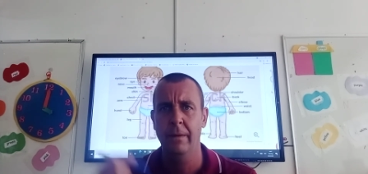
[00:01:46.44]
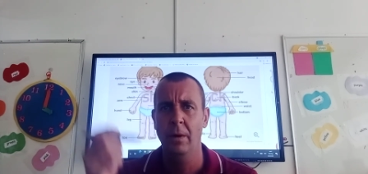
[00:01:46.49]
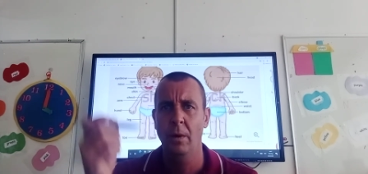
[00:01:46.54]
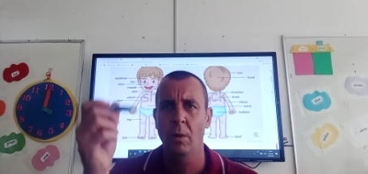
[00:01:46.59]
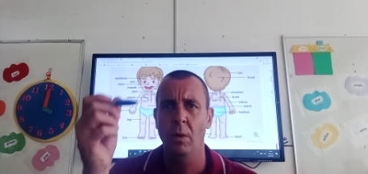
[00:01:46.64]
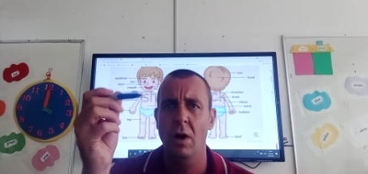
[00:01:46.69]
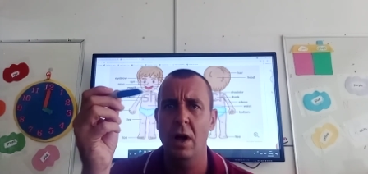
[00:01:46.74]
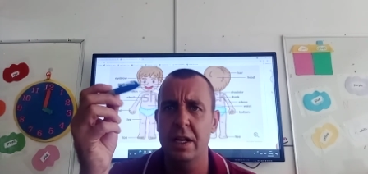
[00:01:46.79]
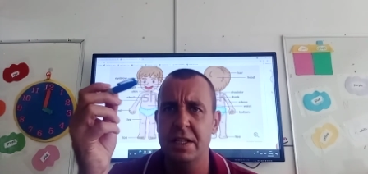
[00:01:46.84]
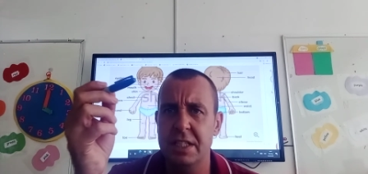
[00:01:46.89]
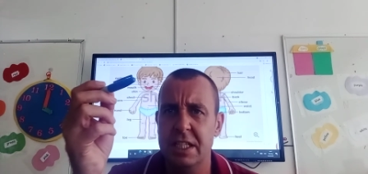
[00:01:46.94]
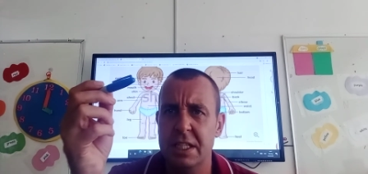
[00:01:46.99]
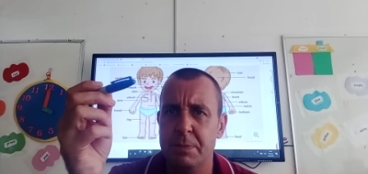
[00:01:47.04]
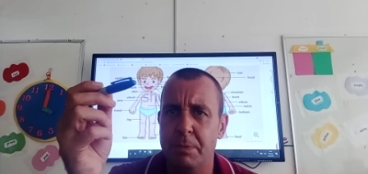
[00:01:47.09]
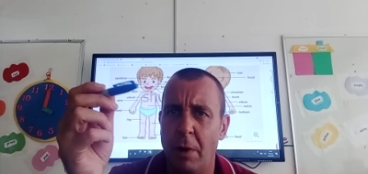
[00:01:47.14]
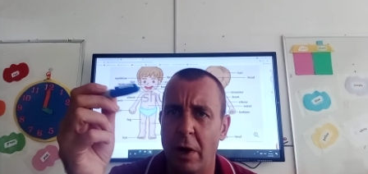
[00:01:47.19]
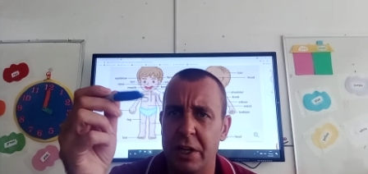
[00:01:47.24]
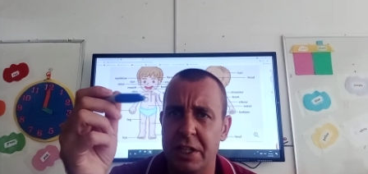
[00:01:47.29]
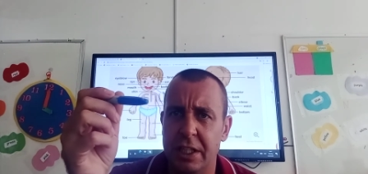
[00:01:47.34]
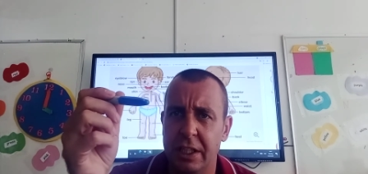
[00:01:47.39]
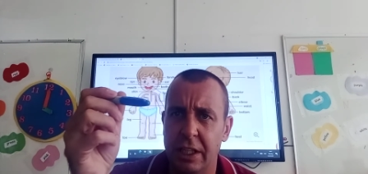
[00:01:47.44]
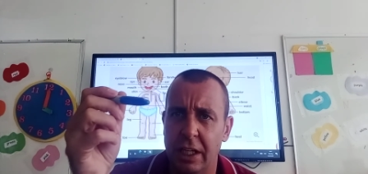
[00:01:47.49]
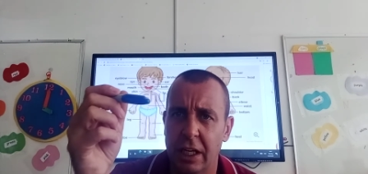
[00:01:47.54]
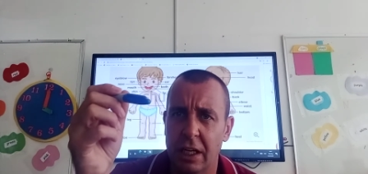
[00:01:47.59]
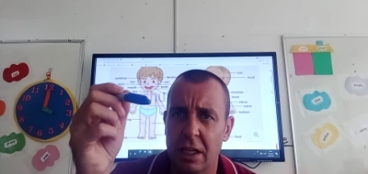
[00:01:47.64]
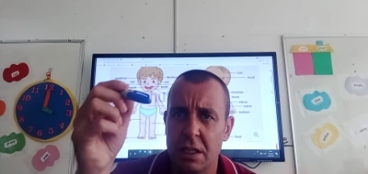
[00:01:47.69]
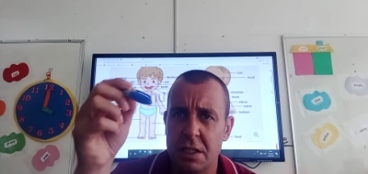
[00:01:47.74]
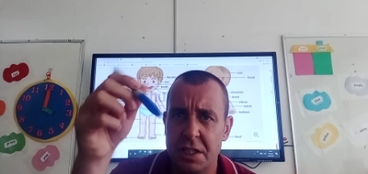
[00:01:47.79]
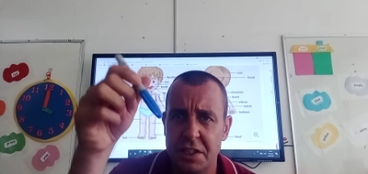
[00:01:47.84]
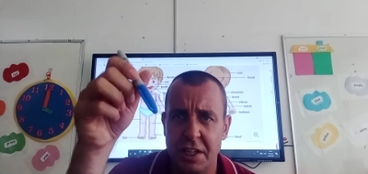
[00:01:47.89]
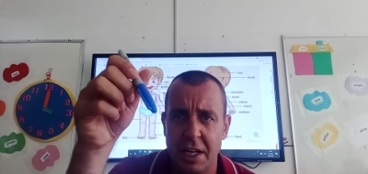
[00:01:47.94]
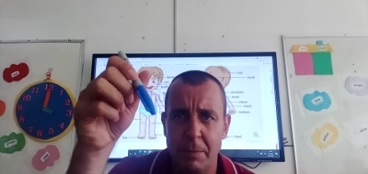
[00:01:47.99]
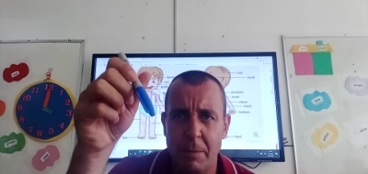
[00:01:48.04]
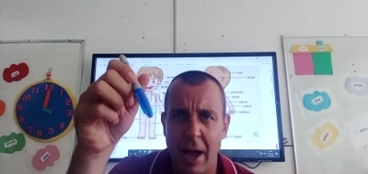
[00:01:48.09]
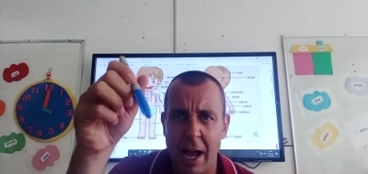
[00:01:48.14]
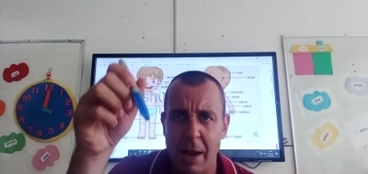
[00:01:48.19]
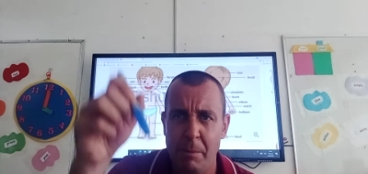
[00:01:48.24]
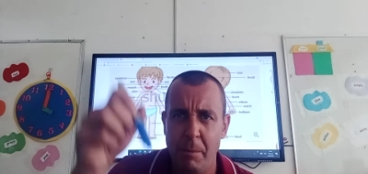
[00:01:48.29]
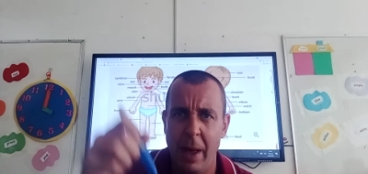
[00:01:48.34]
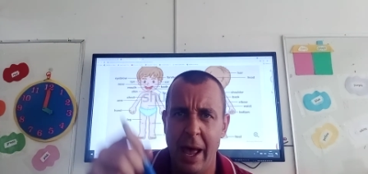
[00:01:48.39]
What is this, boys and girls? You see
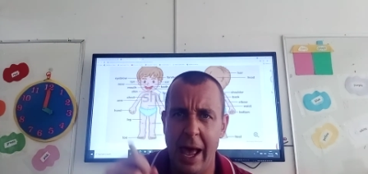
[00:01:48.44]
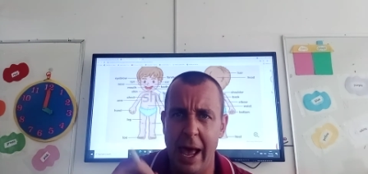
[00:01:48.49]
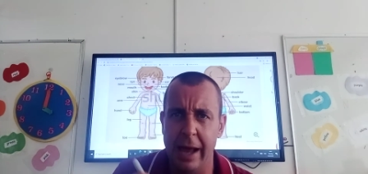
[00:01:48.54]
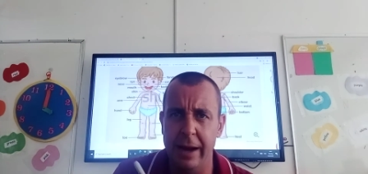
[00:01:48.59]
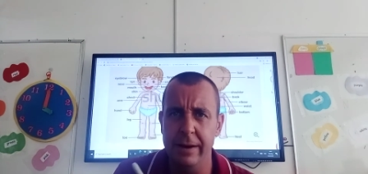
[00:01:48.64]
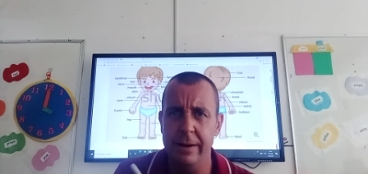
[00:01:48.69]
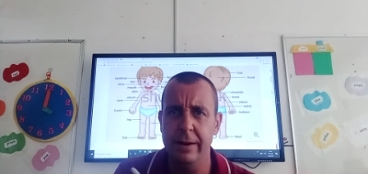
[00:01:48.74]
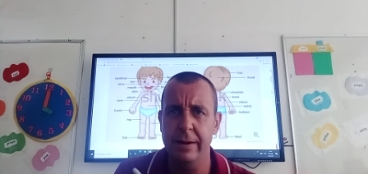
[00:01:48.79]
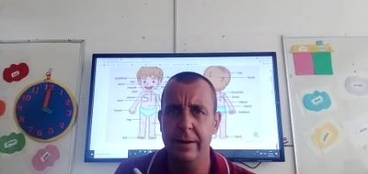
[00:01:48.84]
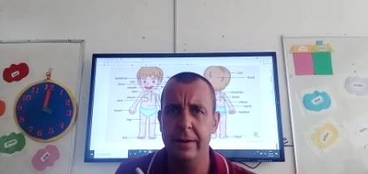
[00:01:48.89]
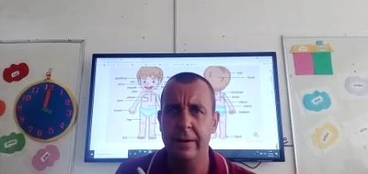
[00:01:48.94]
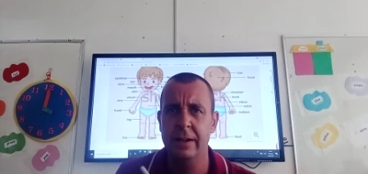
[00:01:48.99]
my pen?